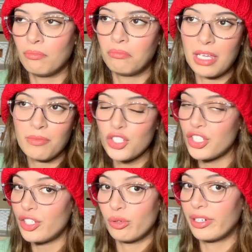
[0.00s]
maybe
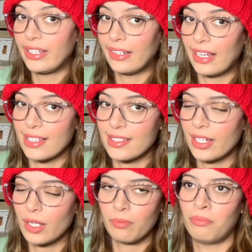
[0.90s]
she realizes
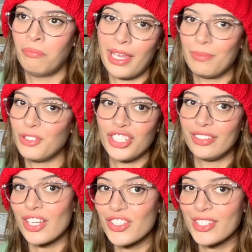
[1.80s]
it, maybe she
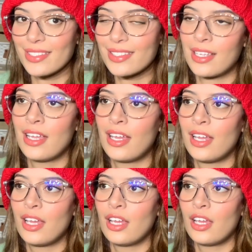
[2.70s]
doesn't,
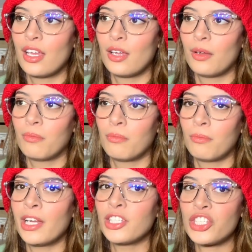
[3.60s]

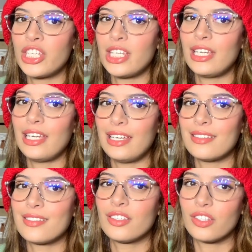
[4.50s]
but she
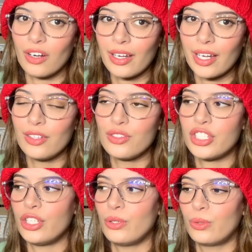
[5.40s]
is starting
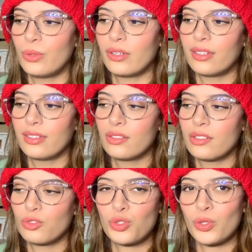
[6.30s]
to
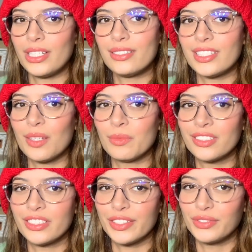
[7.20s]
treat
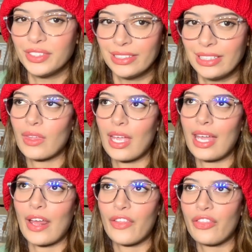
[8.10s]
Damon differently.
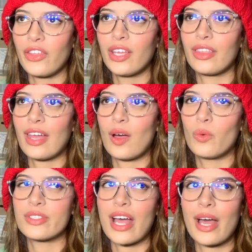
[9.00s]
And I think that
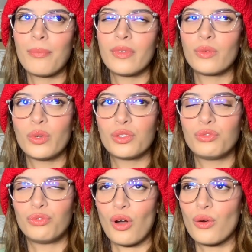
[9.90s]
what's happened with
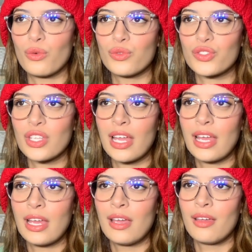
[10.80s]
Rose
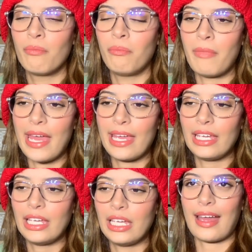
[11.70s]

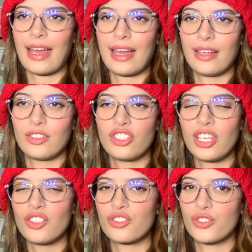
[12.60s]
may have
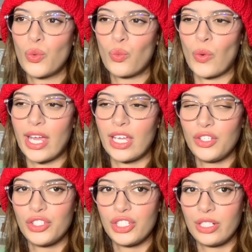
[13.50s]
changed the way
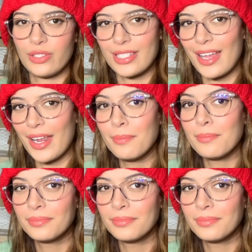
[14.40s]
she looks at him.